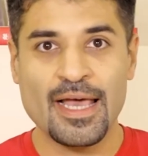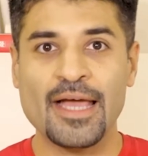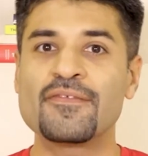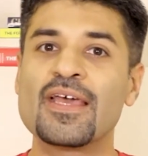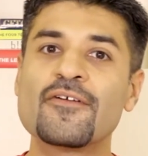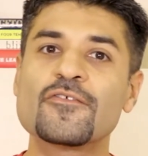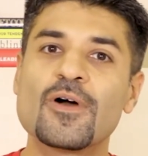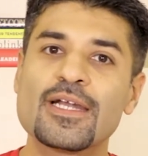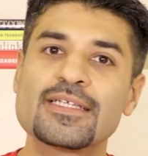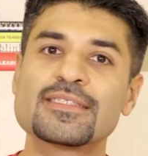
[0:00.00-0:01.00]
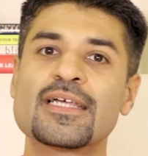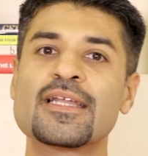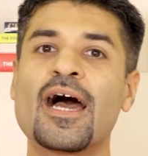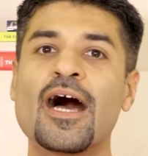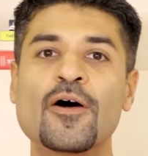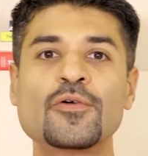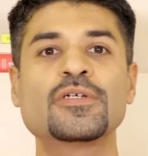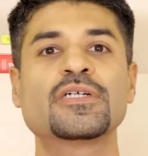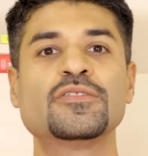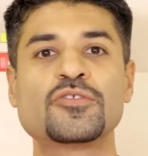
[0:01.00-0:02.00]
And we have to understand how to
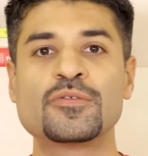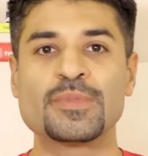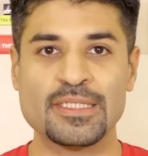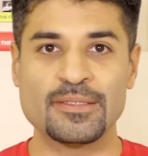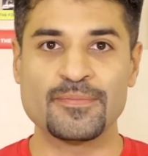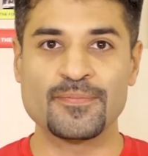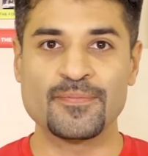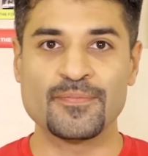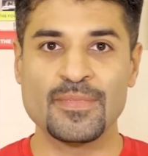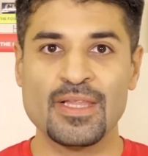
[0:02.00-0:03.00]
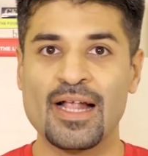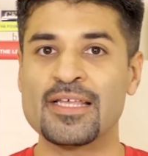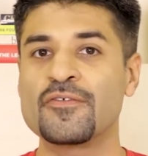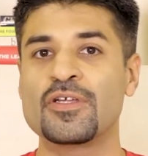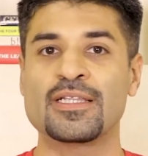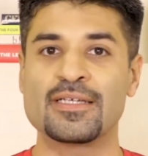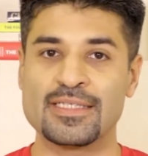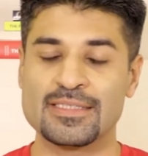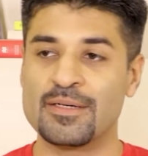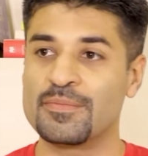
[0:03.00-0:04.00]
consume it. I'll give you another
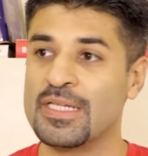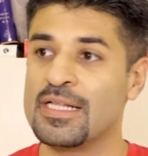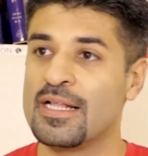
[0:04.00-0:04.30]
example.